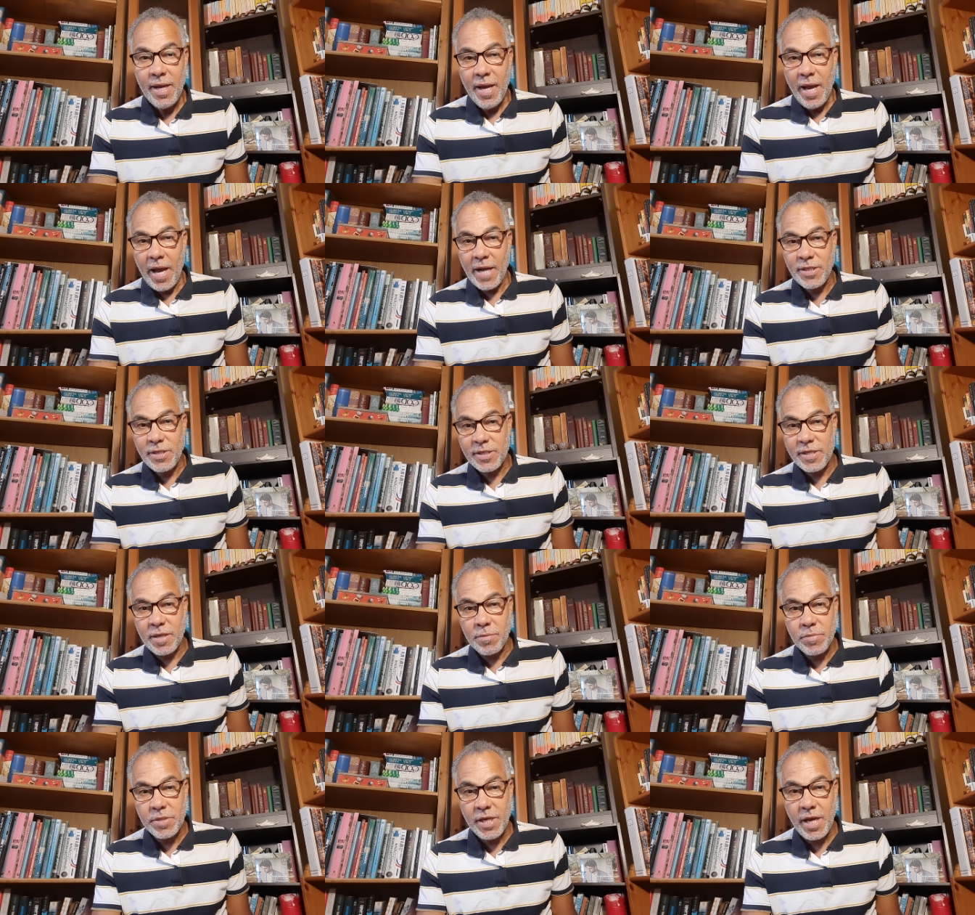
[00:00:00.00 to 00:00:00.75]
and
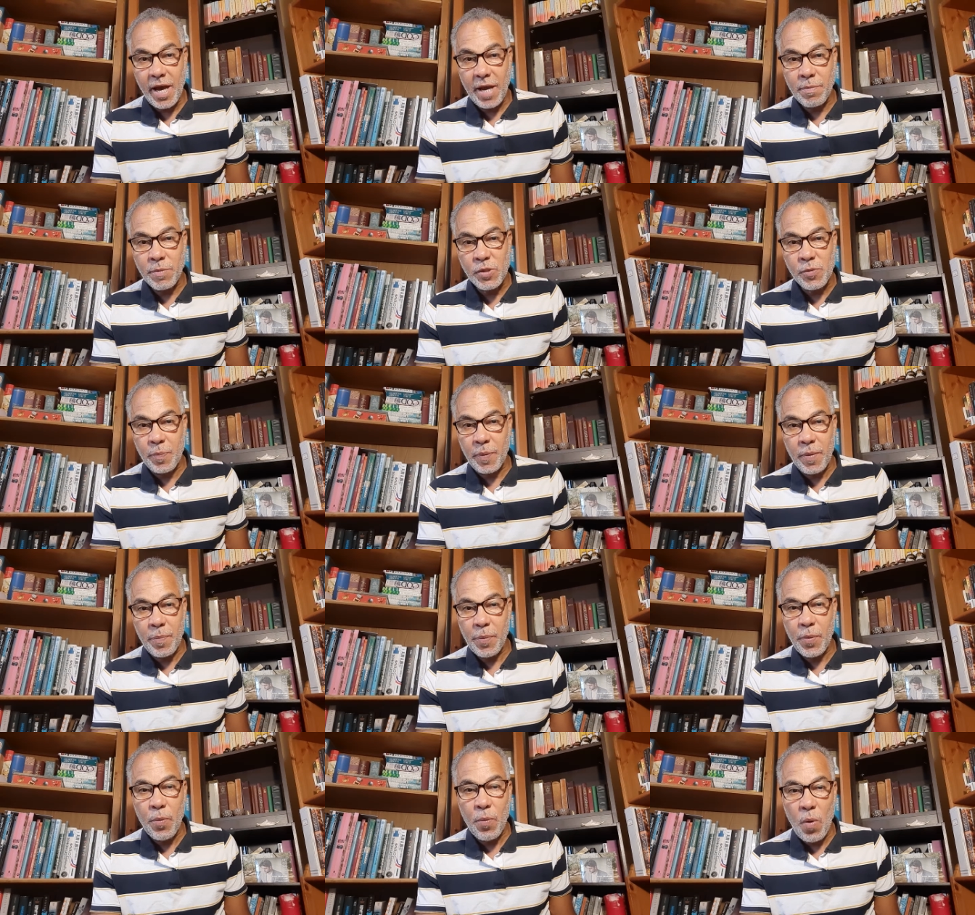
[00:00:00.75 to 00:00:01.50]
sometimes
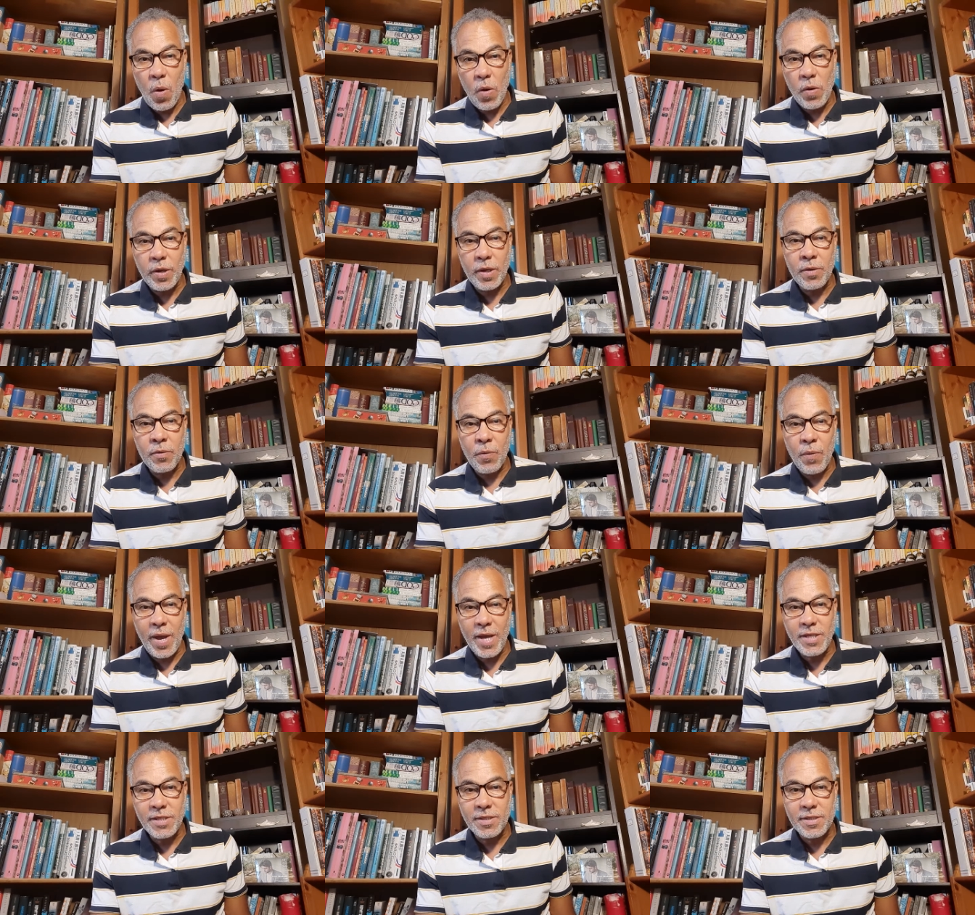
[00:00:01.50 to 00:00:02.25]
people walk in
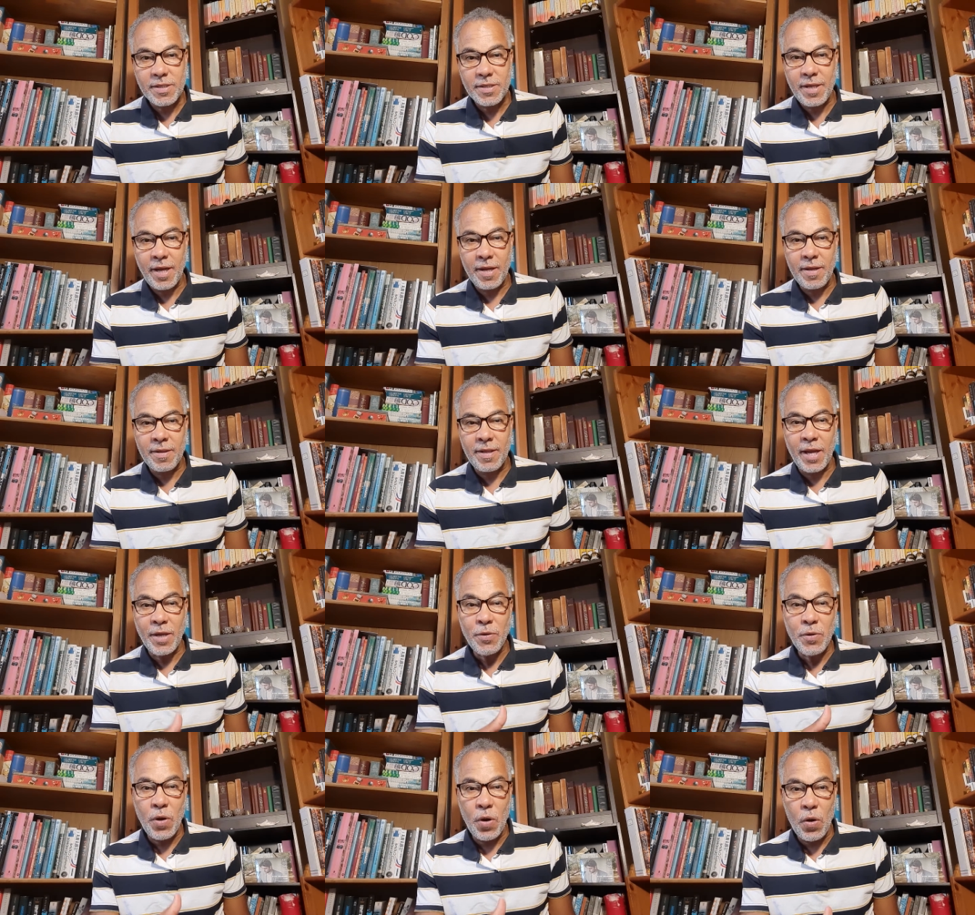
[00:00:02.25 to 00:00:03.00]
ways that
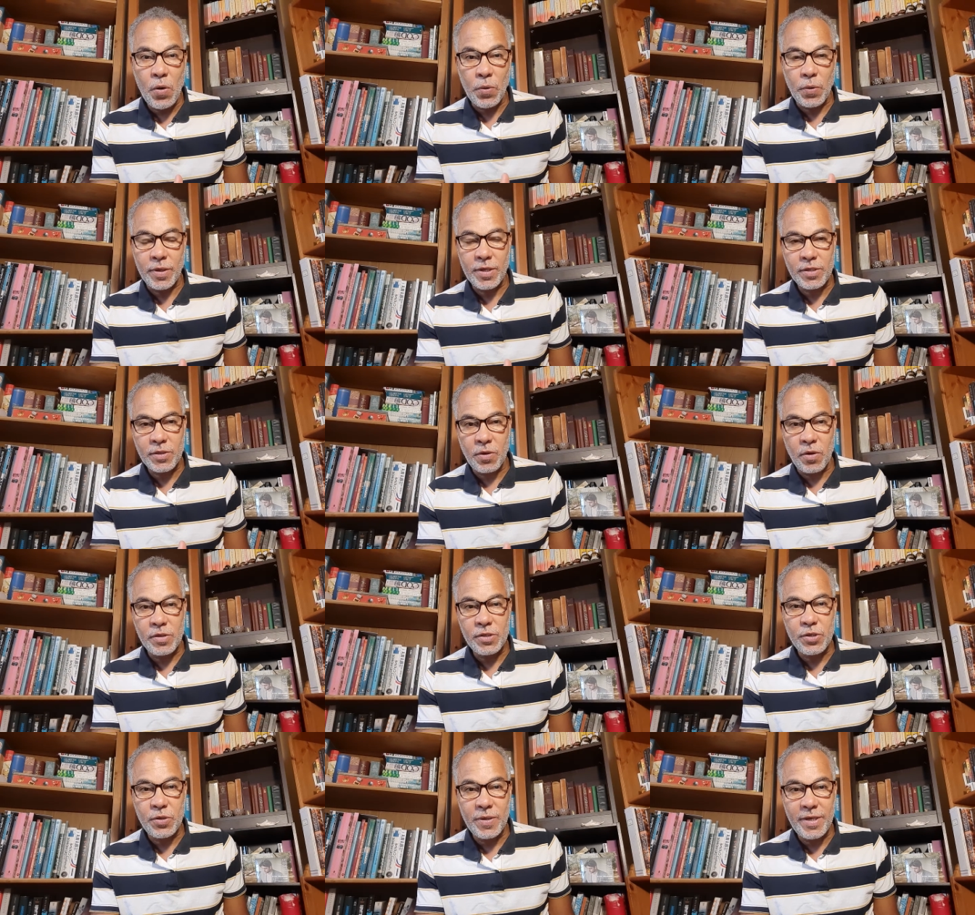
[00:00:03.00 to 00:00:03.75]
they know is
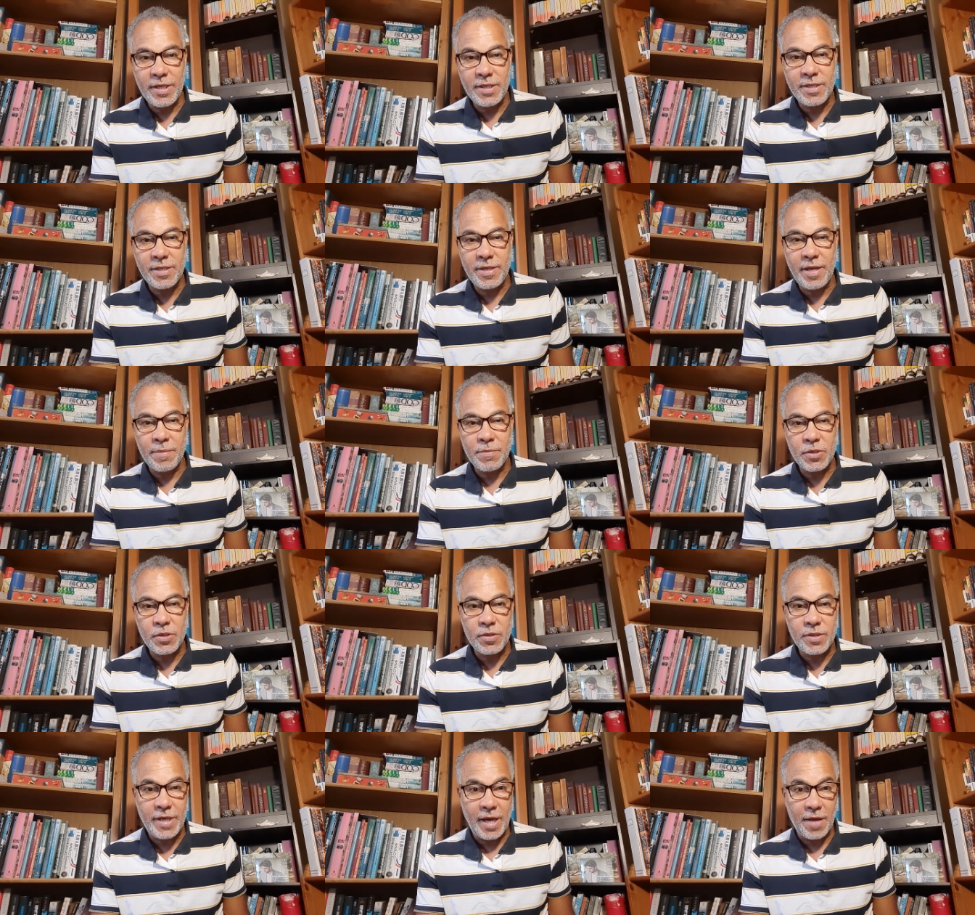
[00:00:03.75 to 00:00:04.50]
going to lead them
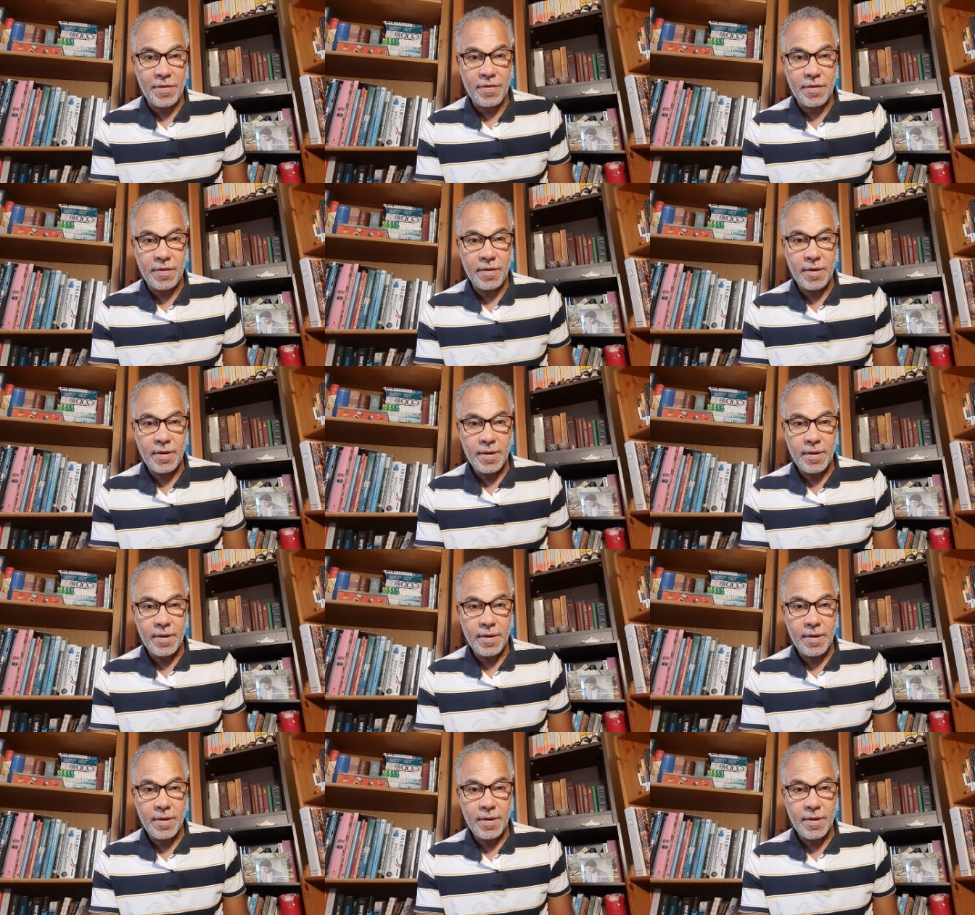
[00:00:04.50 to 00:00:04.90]
to death